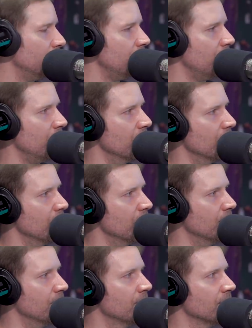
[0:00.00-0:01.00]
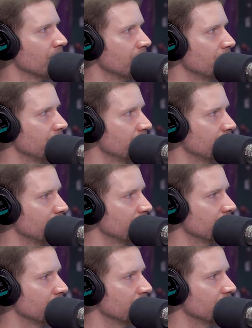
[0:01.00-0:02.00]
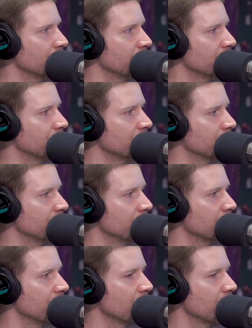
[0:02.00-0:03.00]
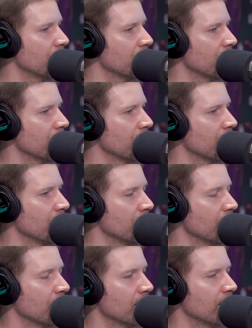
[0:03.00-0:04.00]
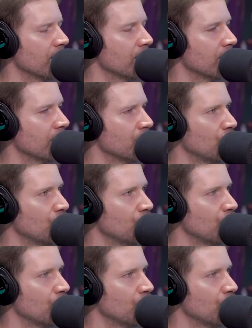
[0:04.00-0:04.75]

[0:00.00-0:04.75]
Because I feel like a lot of artists don't care too much to drop lyrics, lyricism anymore.